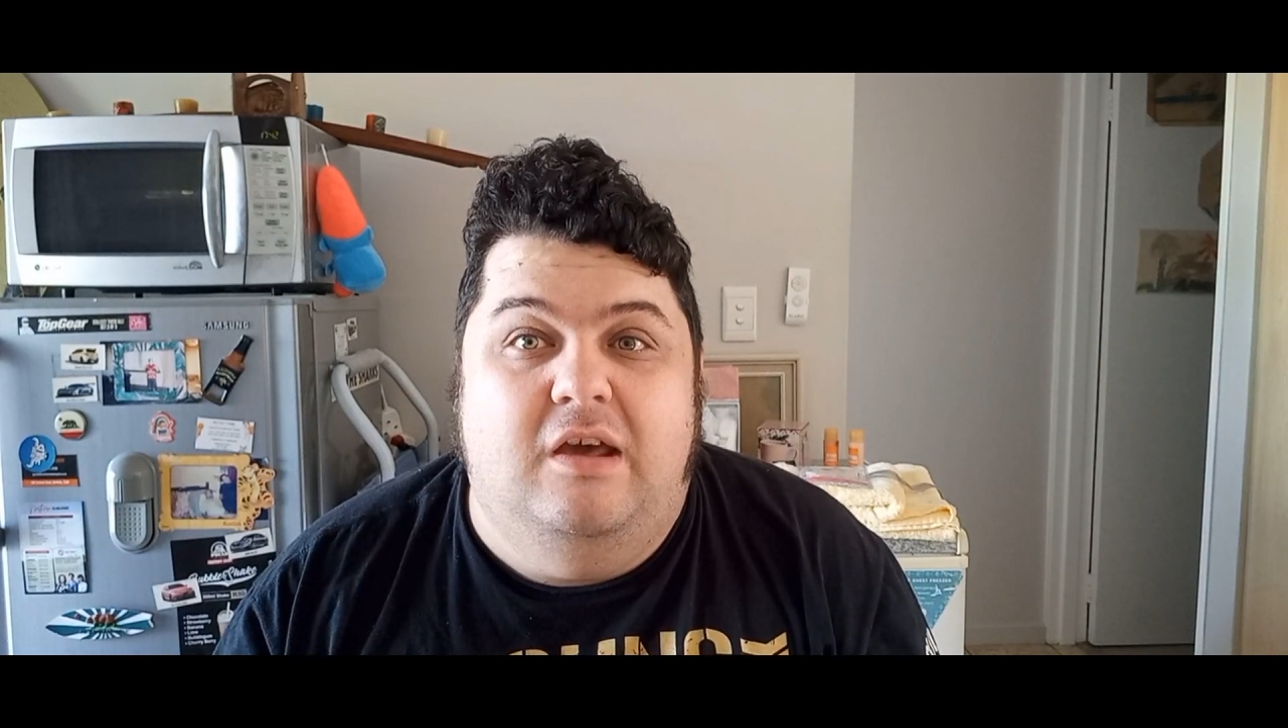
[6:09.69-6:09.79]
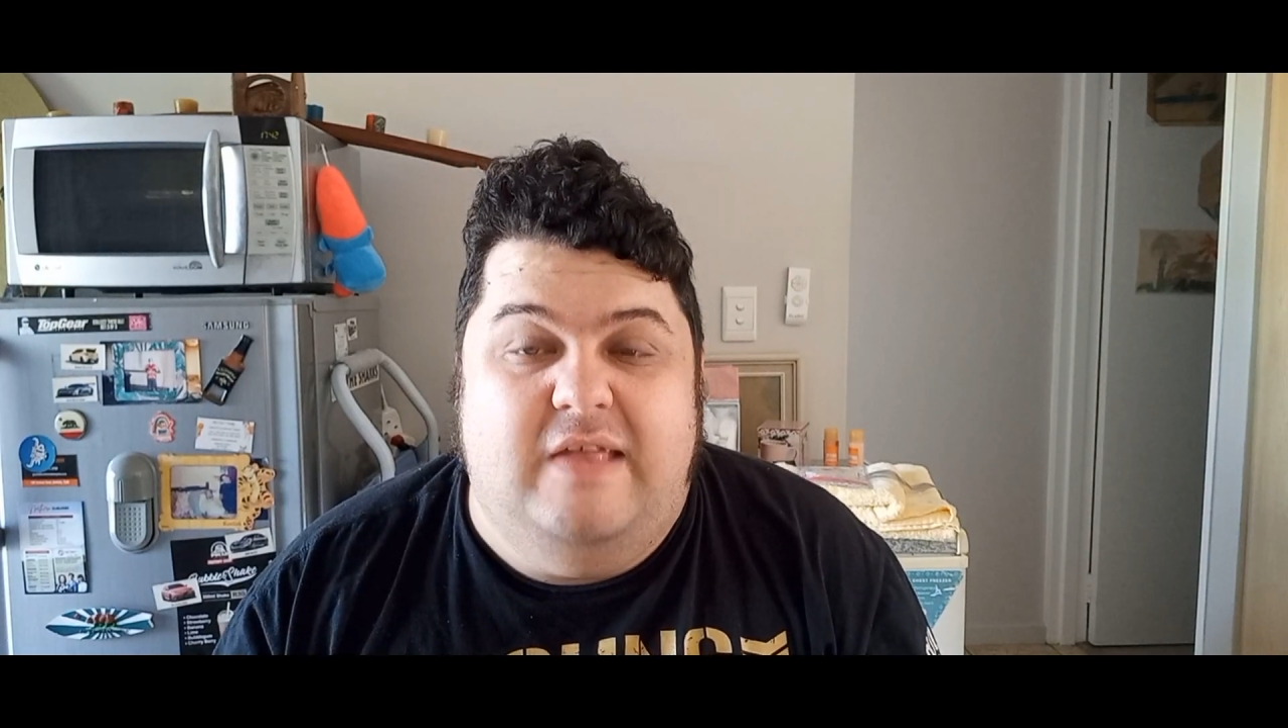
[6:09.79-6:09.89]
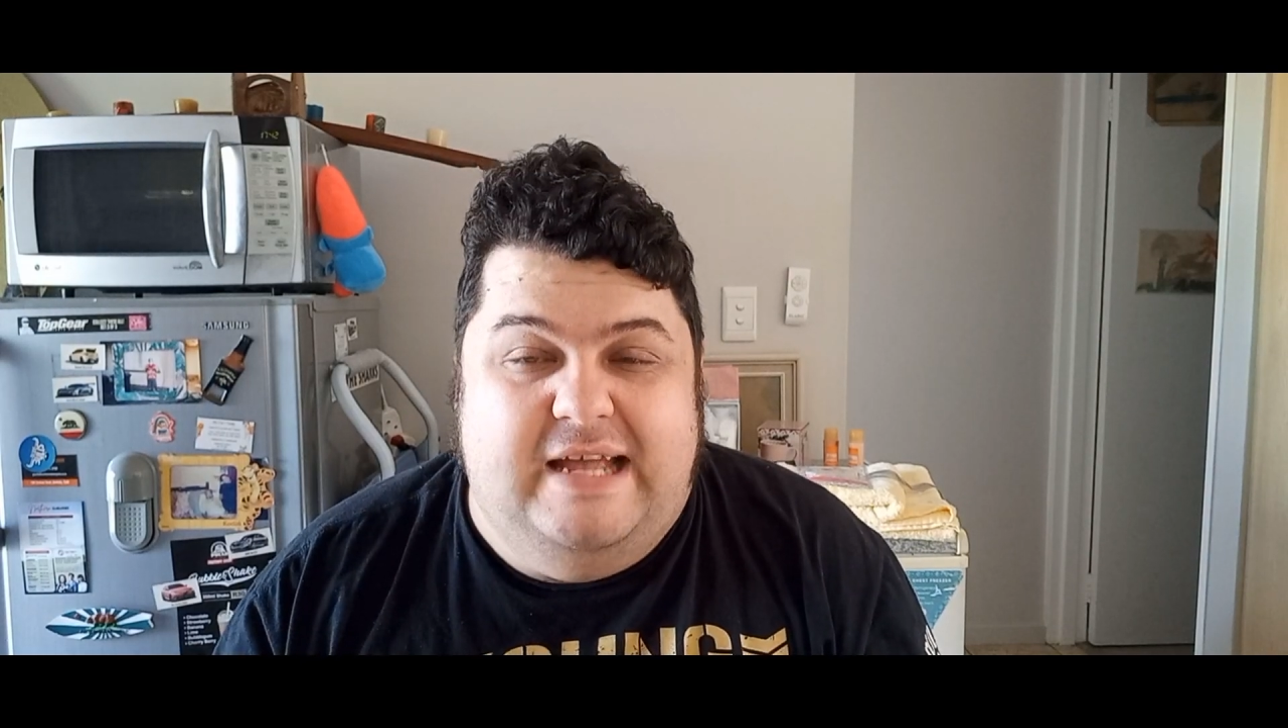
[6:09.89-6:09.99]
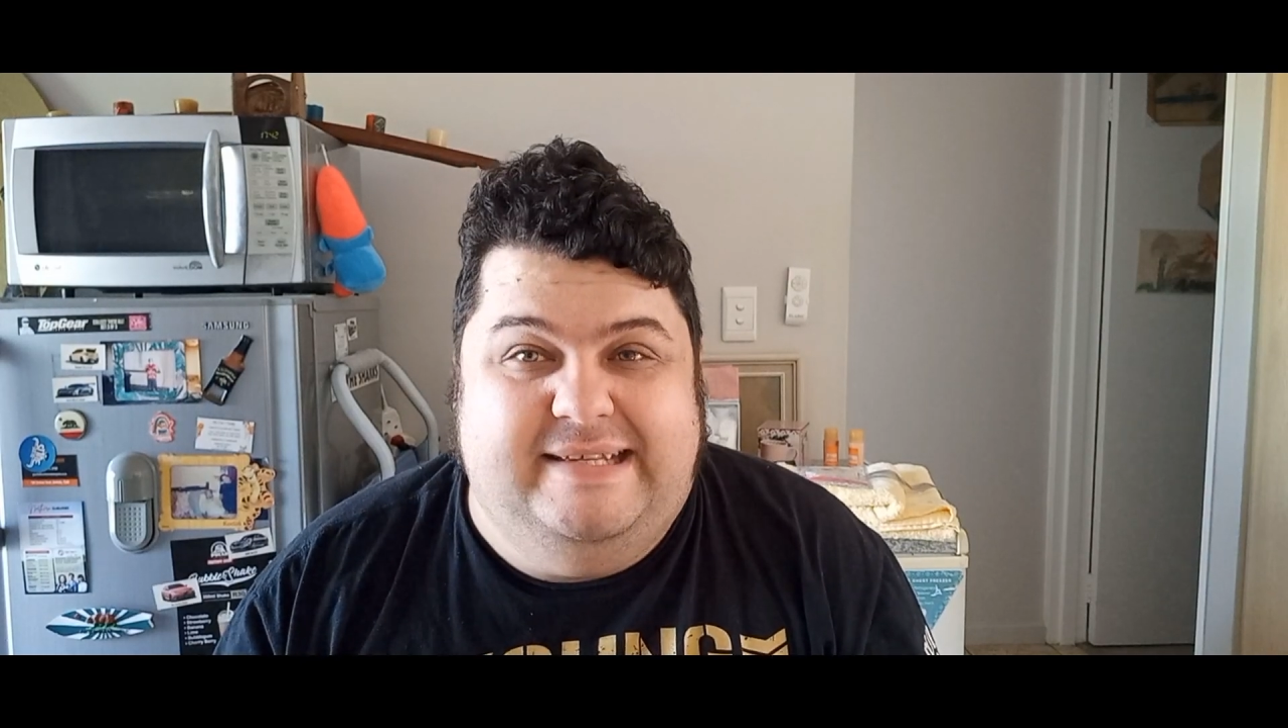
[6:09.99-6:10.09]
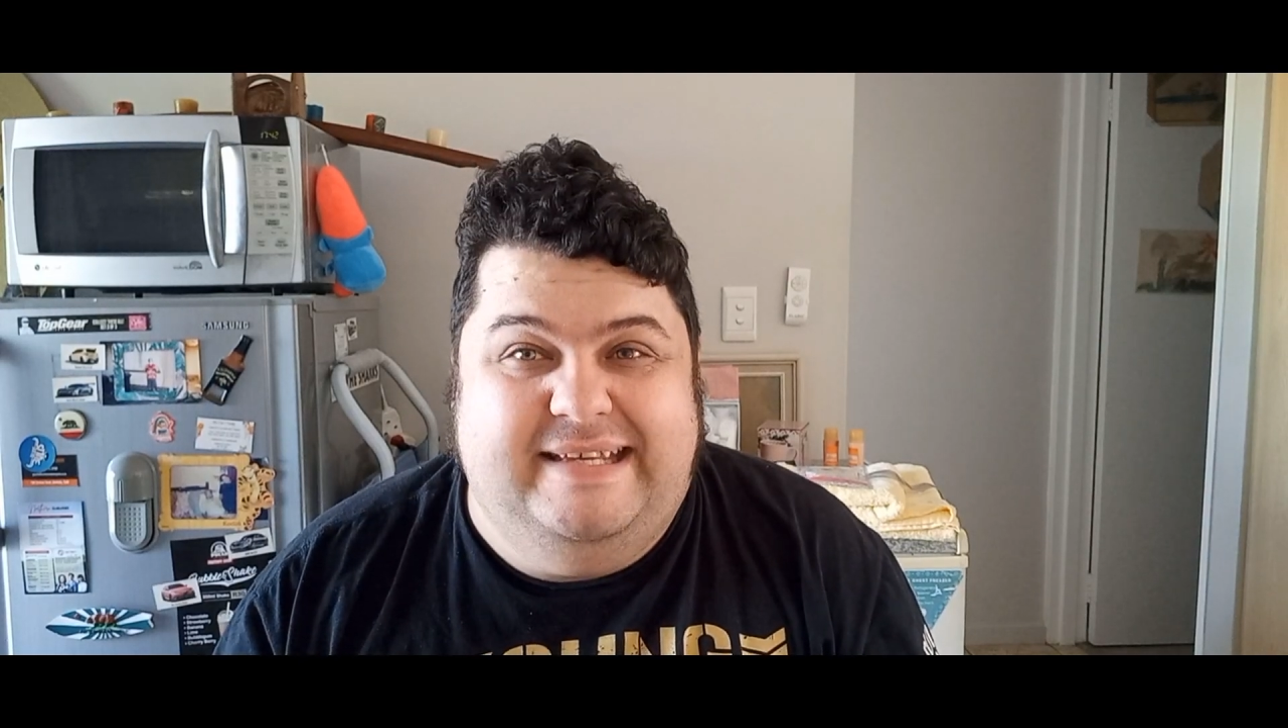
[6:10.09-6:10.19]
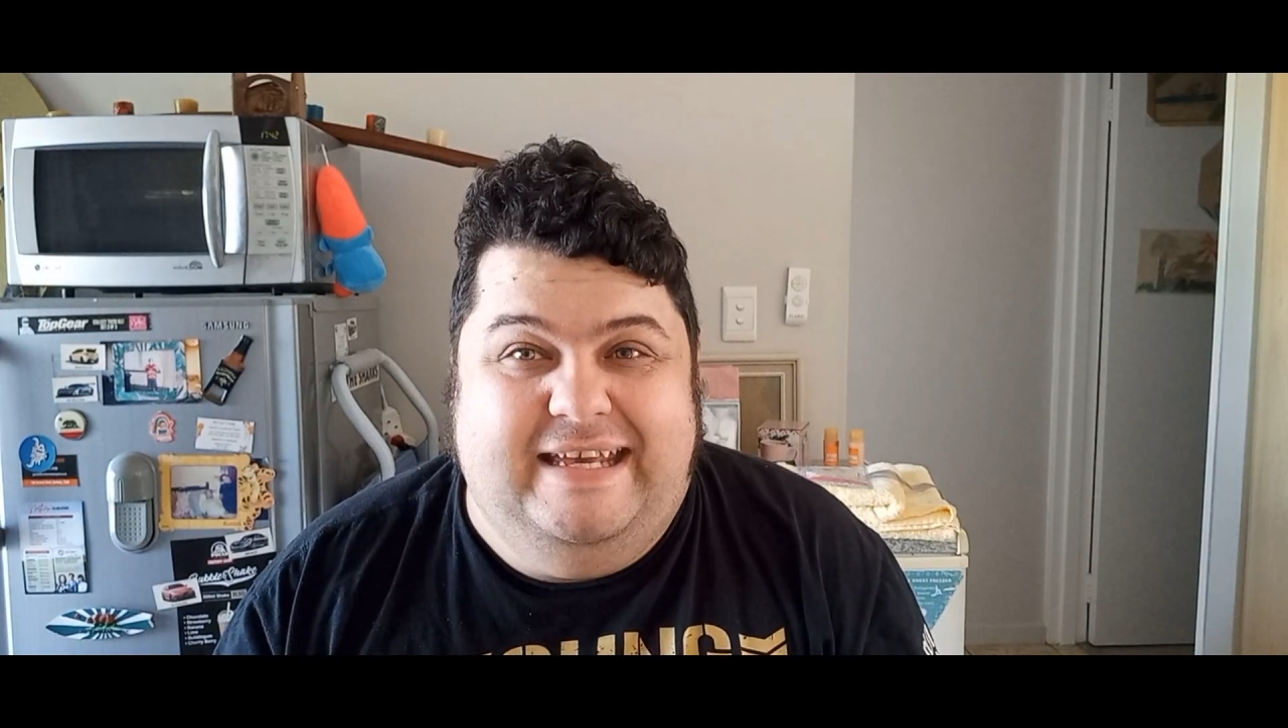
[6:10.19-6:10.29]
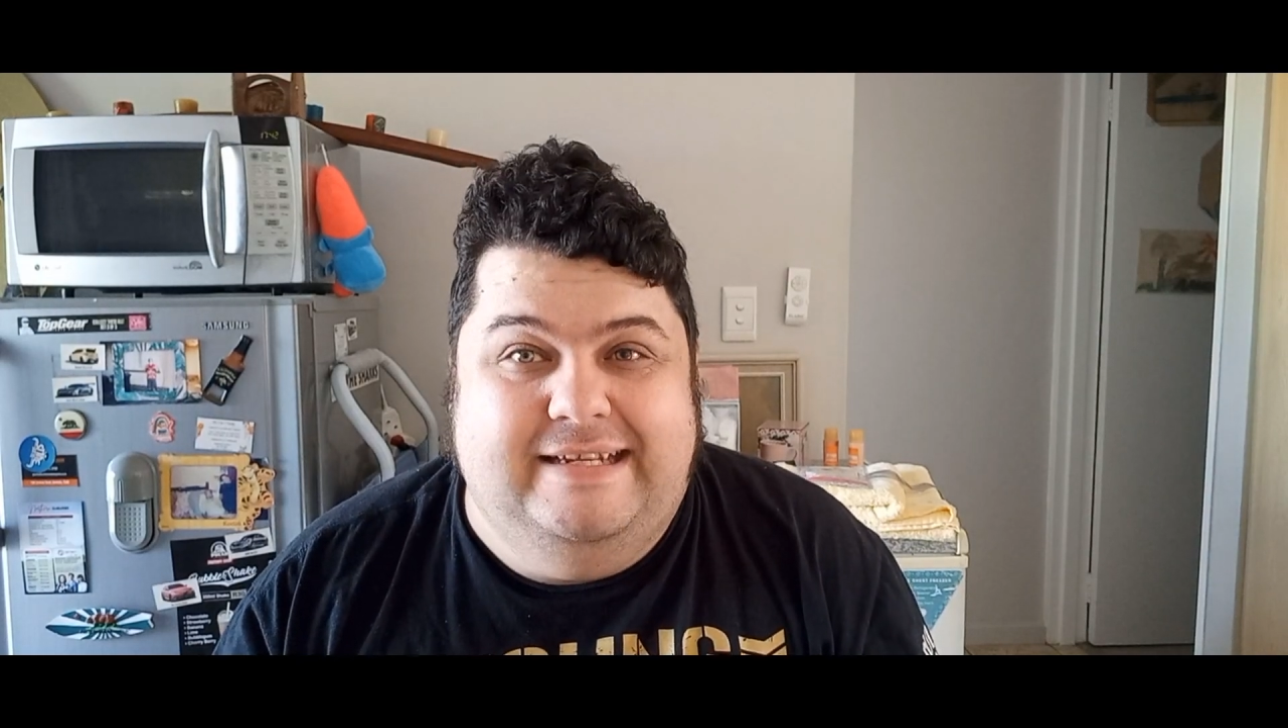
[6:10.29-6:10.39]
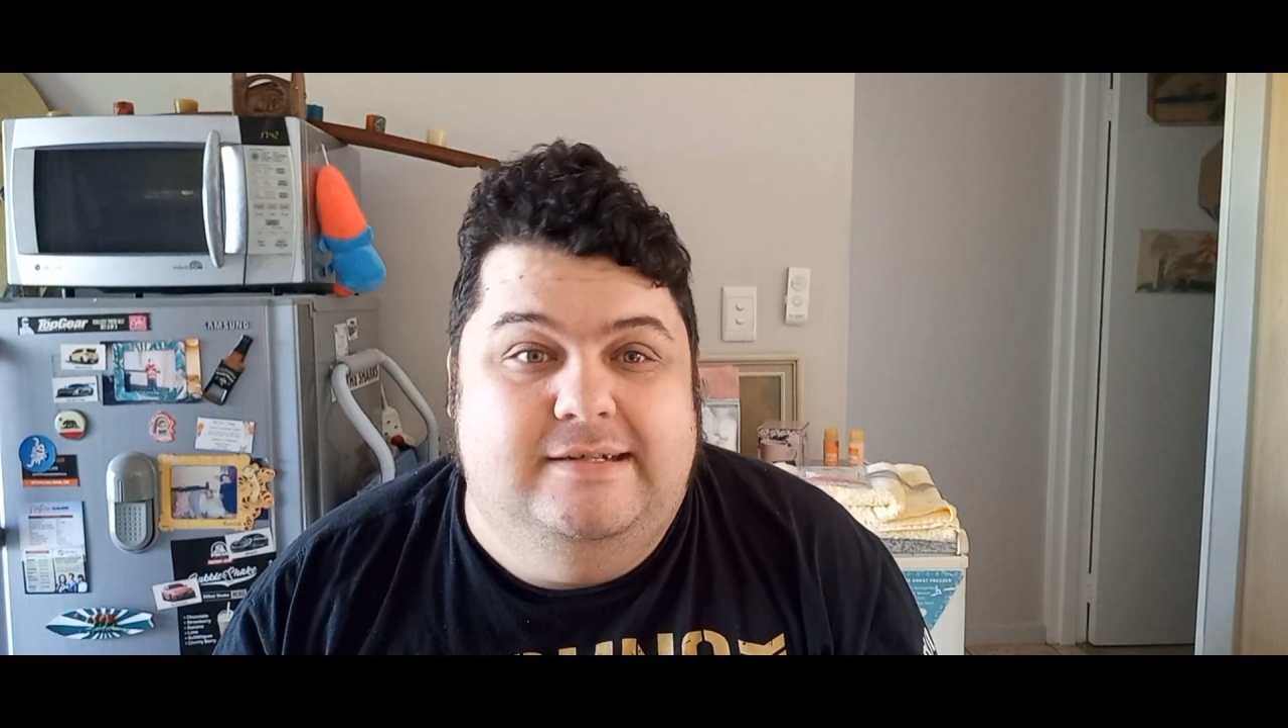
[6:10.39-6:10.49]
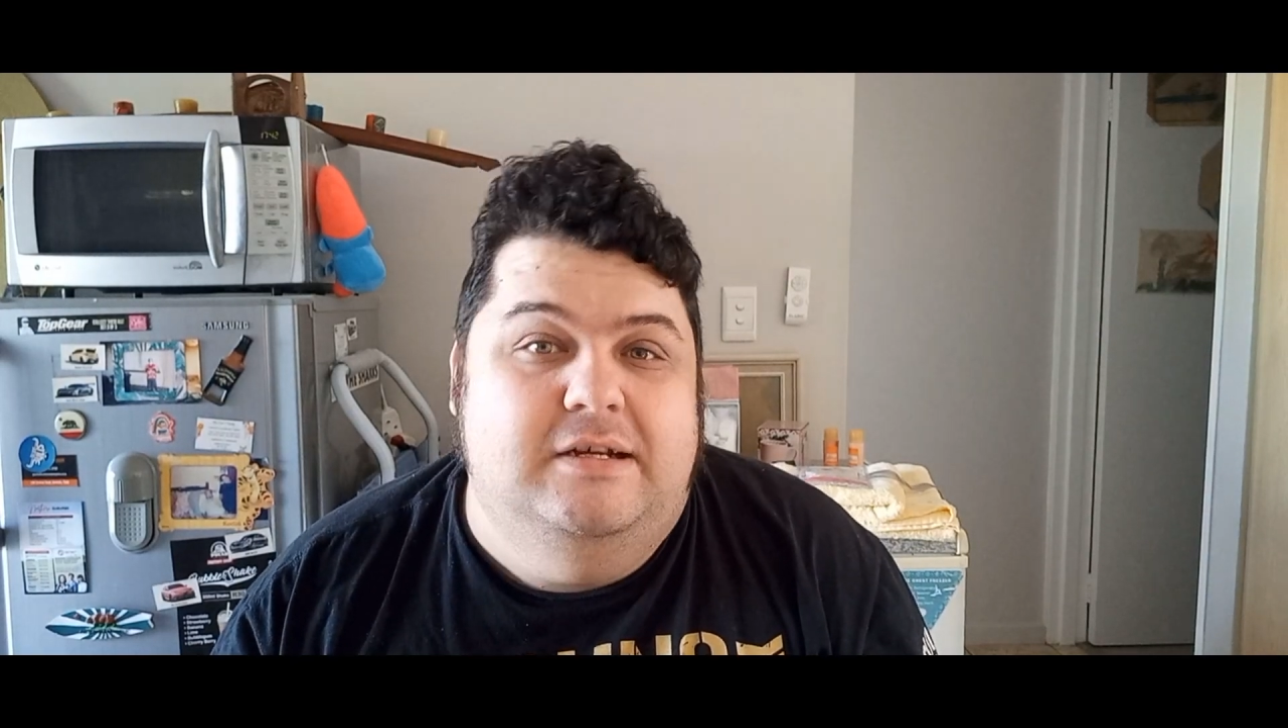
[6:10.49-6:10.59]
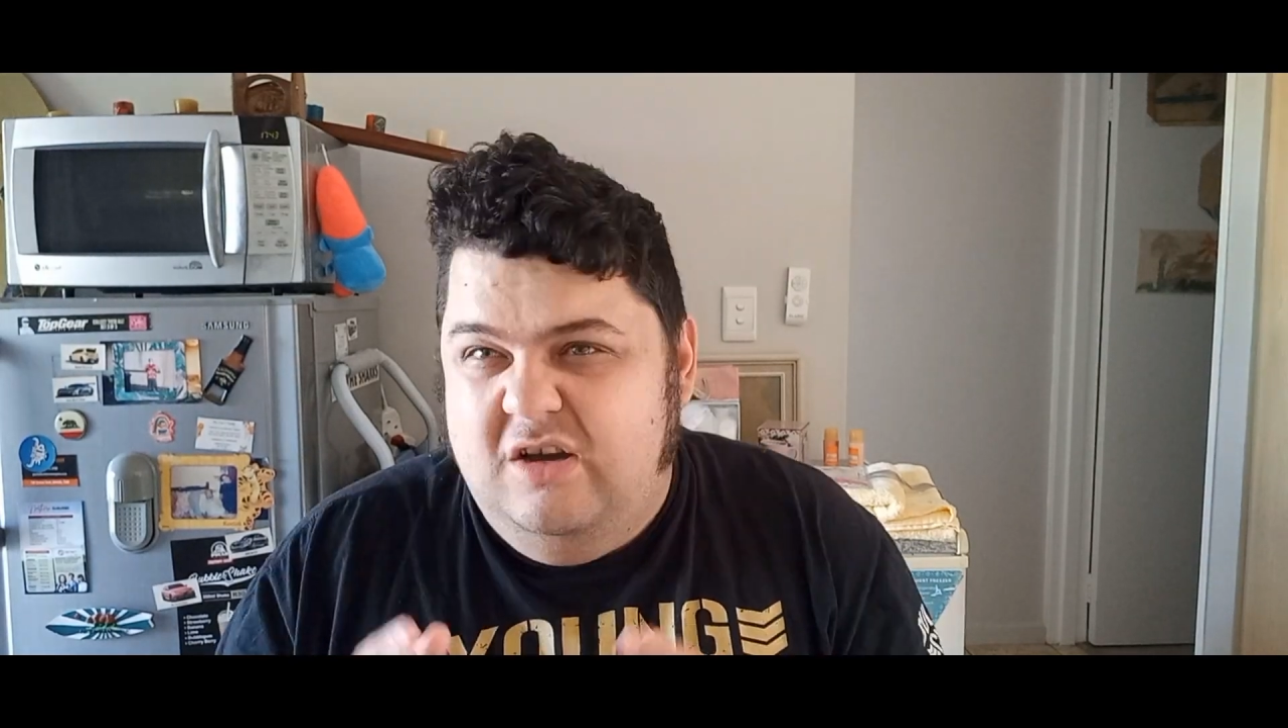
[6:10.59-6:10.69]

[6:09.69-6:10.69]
that scene.